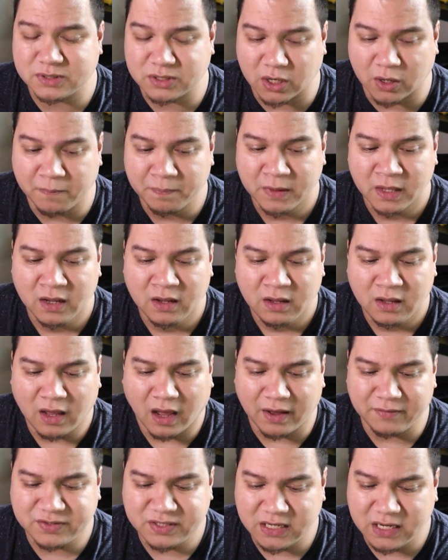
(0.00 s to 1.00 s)
So
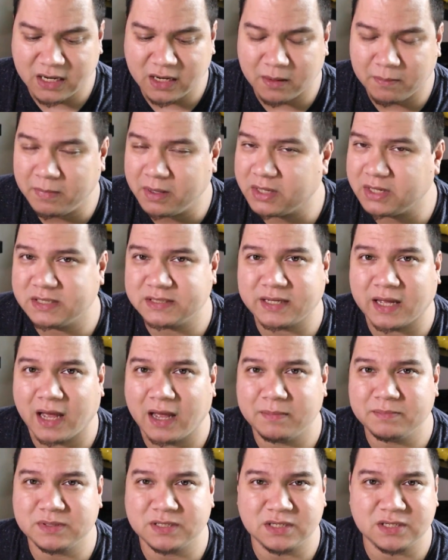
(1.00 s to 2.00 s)
I've seen it a million times.